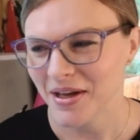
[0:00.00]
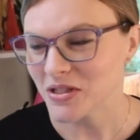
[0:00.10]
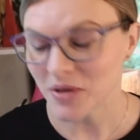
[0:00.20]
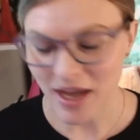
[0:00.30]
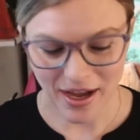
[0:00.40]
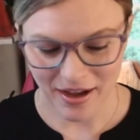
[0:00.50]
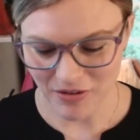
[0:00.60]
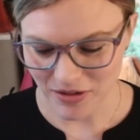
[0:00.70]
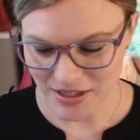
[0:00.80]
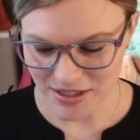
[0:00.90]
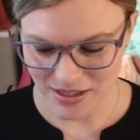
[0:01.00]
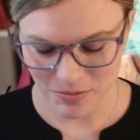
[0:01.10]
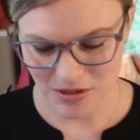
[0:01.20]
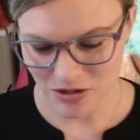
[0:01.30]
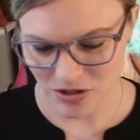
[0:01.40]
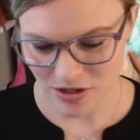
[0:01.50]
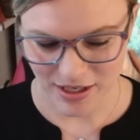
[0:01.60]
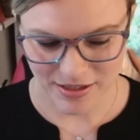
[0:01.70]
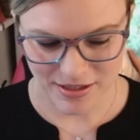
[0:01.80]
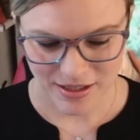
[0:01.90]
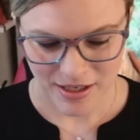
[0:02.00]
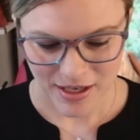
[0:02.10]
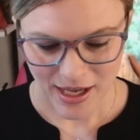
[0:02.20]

So yeah, I have all these tips and tricks.